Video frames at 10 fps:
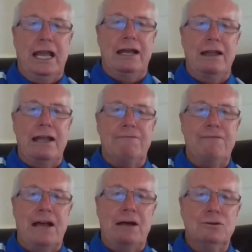And I
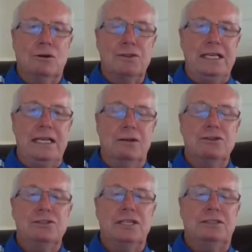have found over the
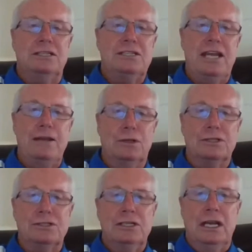years that the
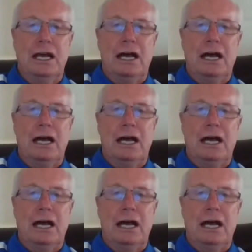tables